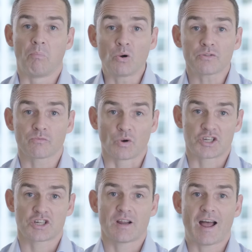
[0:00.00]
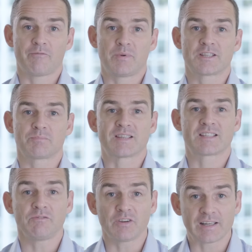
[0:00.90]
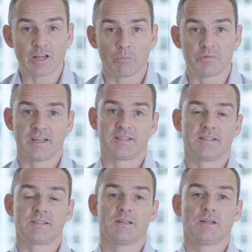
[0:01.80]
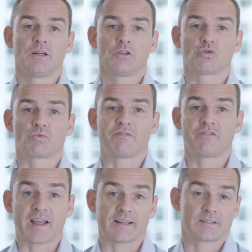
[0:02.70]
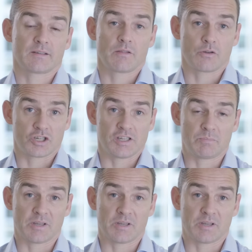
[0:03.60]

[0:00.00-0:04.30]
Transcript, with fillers: both of which have been specifically updated to reflect the G D